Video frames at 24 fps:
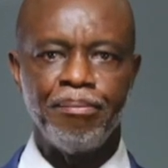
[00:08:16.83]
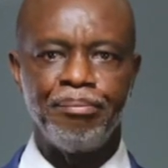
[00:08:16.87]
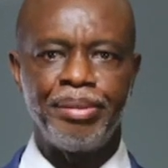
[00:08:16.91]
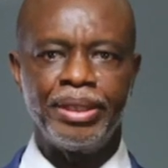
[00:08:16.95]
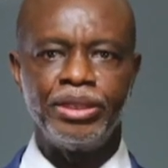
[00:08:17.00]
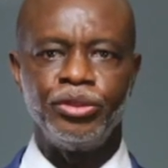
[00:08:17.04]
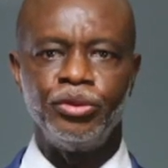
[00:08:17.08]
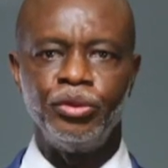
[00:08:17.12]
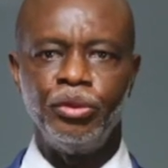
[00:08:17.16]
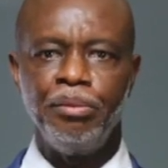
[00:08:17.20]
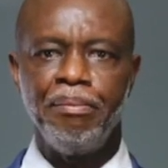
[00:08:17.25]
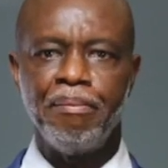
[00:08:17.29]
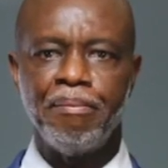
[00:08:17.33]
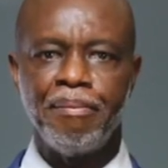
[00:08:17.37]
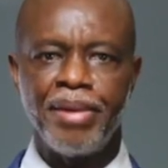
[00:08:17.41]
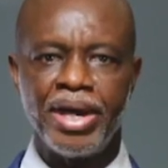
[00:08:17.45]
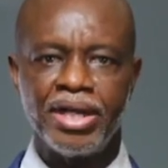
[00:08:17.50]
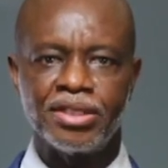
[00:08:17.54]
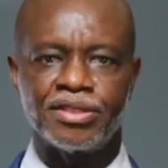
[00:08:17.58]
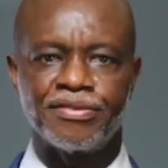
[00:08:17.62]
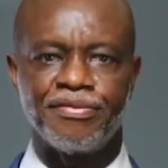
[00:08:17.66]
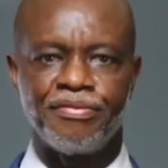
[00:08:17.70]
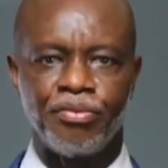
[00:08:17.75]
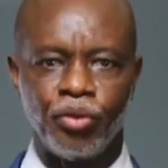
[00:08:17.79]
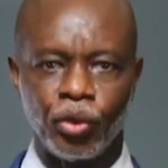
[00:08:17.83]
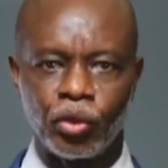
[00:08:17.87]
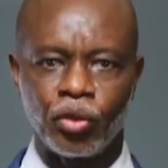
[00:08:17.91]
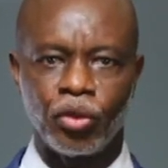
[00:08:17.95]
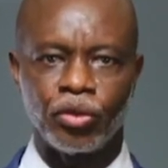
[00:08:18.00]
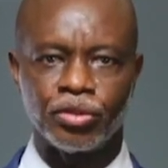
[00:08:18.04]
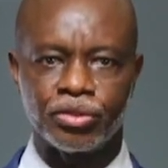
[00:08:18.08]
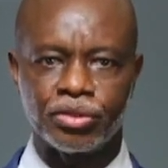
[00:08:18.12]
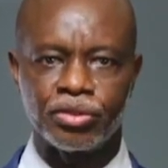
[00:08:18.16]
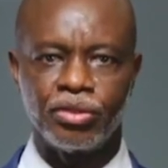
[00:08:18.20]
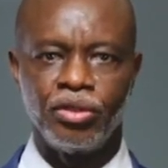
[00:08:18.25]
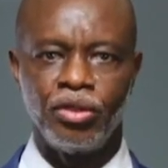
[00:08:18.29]
But you must
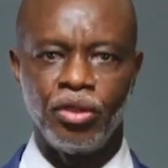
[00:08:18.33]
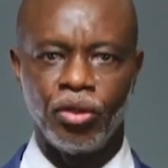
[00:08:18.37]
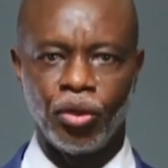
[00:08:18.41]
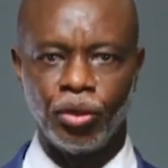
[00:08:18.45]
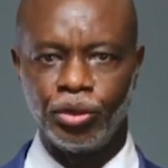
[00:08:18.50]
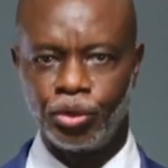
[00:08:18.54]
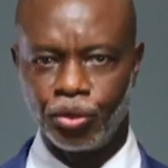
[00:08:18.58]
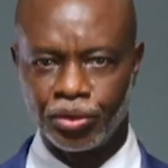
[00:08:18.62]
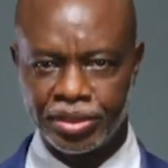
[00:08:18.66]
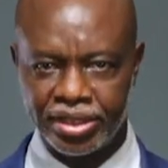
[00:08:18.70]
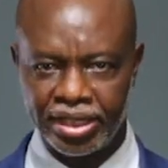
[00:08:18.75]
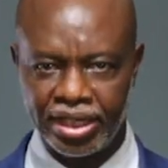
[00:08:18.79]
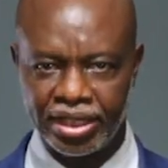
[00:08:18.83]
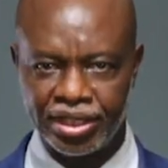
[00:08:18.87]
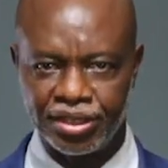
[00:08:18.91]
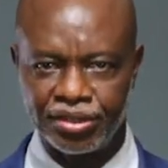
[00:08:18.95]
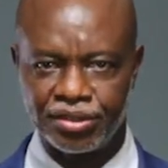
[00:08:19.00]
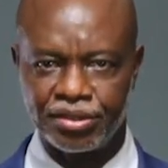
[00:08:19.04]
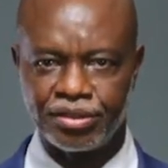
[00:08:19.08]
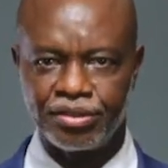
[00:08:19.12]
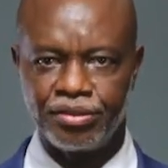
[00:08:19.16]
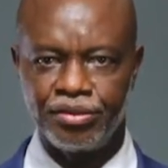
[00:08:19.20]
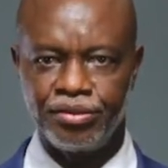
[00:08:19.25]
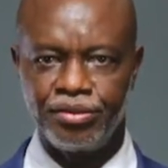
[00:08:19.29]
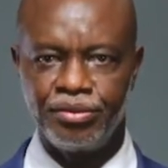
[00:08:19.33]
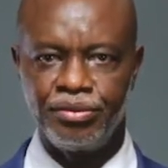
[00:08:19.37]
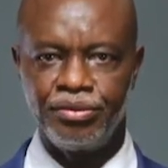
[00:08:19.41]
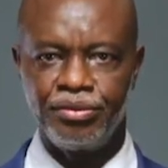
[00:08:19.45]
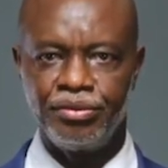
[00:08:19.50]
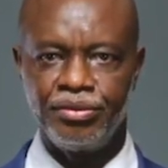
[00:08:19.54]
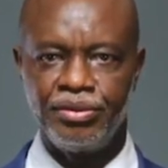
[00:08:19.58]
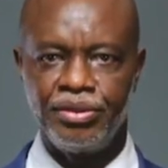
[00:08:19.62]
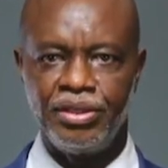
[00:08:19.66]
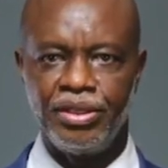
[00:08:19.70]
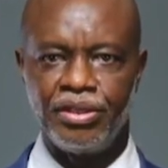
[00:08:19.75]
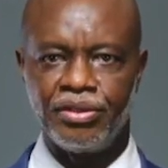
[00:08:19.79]
focus on your target.
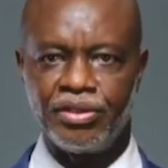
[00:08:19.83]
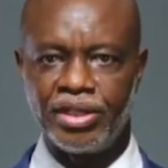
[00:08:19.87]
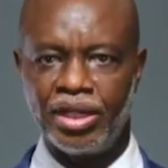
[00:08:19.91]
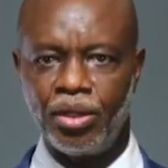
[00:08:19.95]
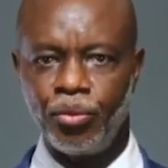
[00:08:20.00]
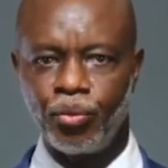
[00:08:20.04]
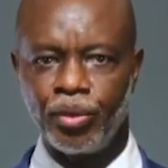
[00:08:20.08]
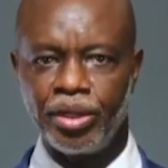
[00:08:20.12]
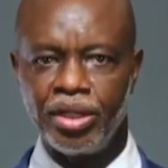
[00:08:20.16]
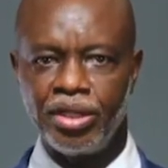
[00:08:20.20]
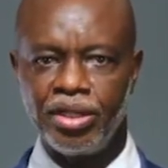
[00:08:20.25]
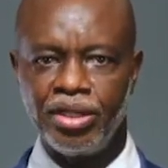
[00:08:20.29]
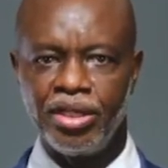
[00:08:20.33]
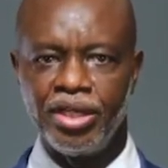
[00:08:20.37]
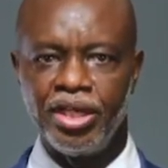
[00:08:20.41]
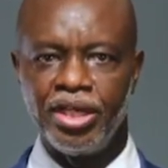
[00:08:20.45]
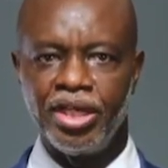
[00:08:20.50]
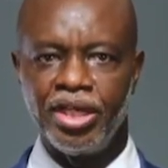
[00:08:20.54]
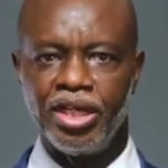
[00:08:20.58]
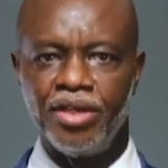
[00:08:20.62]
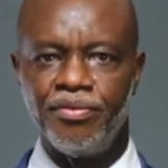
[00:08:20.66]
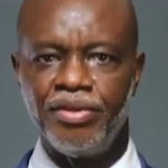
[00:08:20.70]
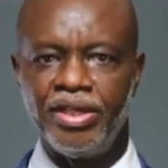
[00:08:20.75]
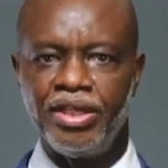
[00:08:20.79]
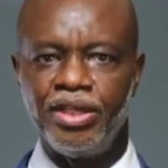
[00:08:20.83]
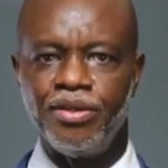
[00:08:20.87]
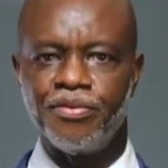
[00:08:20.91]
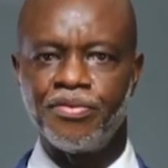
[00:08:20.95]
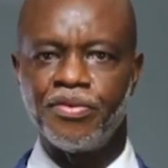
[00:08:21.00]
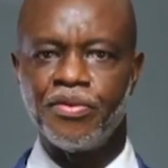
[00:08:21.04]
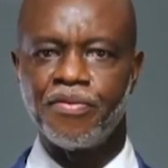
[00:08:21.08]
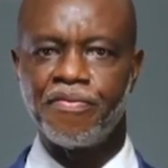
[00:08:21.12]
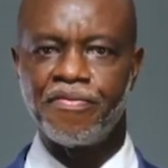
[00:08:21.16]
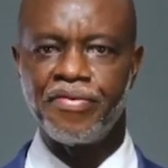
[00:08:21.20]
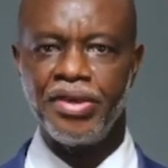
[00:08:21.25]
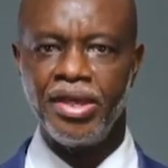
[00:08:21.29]
That way, even
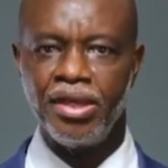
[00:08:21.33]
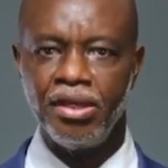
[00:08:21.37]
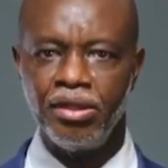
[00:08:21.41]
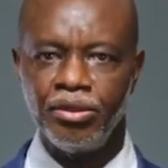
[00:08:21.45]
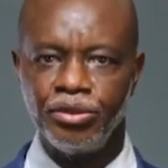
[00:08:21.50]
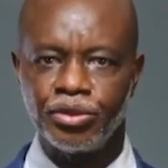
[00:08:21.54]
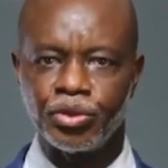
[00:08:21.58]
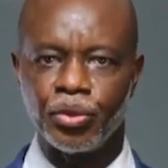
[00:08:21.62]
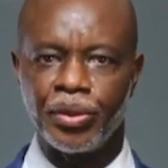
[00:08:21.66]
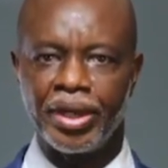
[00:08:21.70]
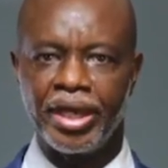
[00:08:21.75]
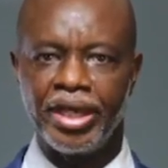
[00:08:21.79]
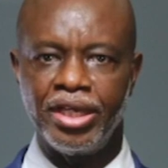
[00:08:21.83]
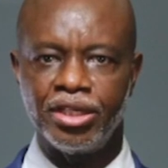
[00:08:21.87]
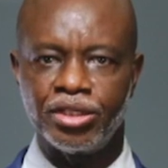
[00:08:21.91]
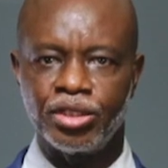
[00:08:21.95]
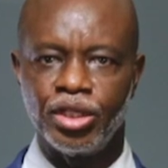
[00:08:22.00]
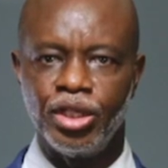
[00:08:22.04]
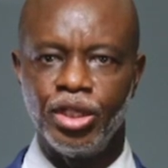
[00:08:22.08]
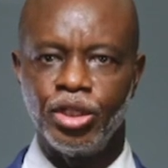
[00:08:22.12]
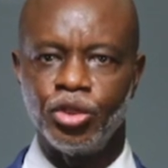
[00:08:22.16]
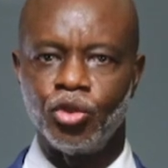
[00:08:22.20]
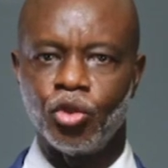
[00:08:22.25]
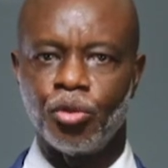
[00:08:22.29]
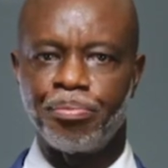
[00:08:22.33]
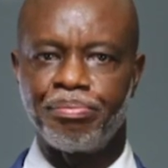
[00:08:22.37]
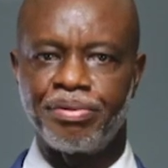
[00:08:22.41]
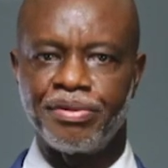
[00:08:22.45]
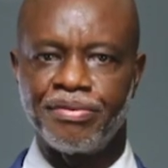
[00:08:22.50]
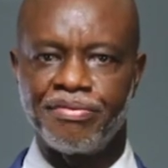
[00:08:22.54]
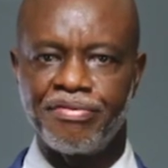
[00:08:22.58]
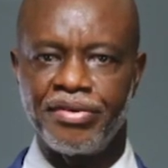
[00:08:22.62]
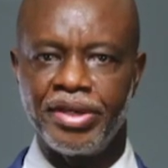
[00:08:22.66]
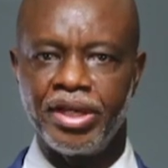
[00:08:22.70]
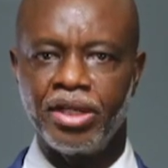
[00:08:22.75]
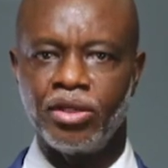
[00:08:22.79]
if you fail to hit your
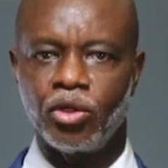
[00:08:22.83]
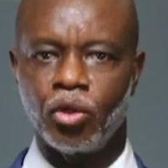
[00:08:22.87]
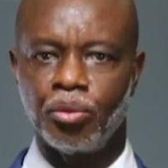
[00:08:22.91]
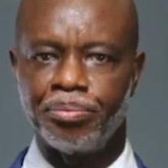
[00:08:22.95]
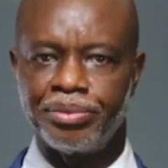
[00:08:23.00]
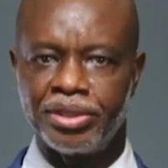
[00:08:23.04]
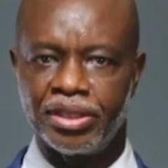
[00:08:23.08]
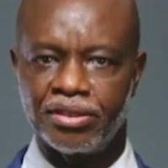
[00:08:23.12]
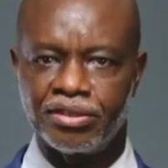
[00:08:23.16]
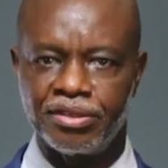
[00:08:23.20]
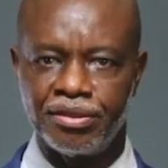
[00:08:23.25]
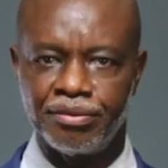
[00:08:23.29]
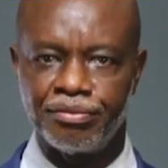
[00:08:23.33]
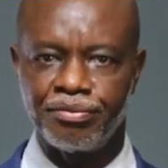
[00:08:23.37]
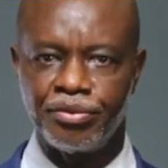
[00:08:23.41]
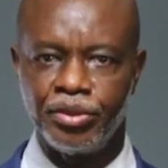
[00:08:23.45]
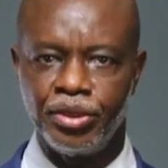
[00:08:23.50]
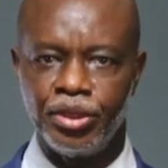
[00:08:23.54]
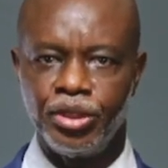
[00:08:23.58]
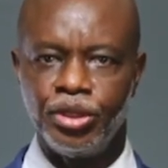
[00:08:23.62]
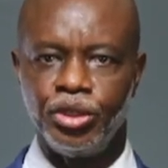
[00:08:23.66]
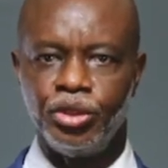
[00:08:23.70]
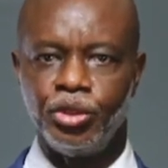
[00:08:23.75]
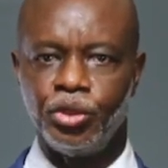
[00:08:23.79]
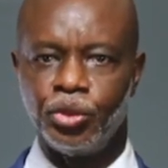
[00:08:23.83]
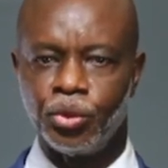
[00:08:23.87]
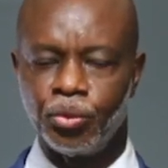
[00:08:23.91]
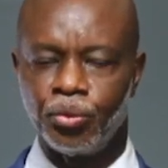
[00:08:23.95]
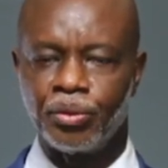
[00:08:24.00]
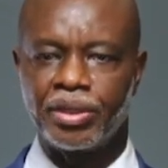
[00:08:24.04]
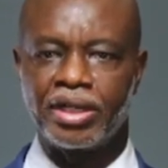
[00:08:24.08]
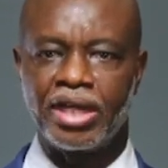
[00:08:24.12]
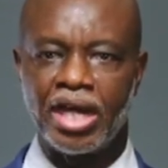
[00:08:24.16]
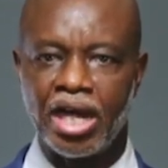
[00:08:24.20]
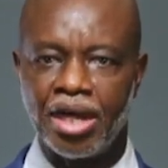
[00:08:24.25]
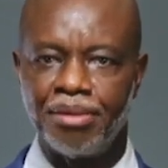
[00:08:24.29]
preferred objective, you
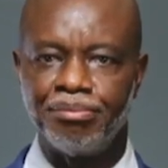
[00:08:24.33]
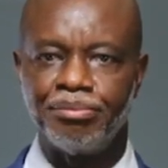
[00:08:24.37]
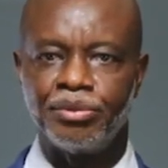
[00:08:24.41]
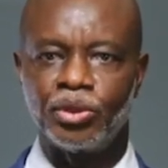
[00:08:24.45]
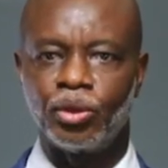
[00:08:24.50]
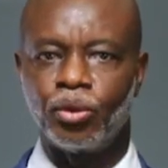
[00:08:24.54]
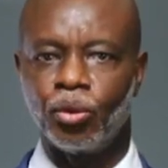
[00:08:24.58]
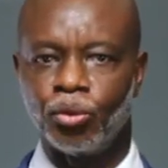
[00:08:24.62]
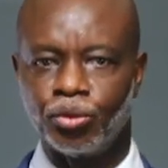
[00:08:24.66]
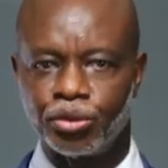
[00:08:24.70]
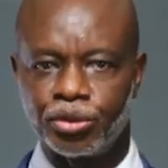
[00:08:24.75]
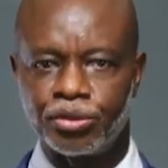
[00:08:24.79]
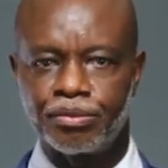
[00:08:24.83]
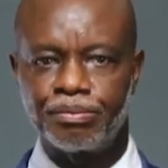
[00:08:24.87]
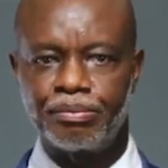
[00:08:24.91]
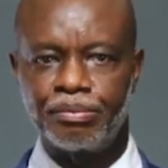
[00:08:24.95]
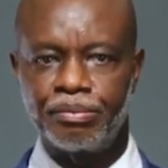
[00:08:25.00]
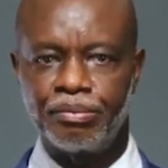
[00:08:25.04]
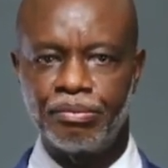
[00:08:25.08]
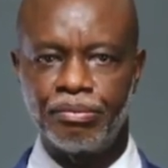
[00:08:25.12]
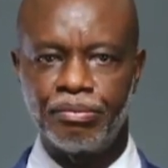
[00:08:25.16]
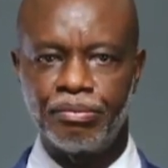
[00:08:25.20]
will come close.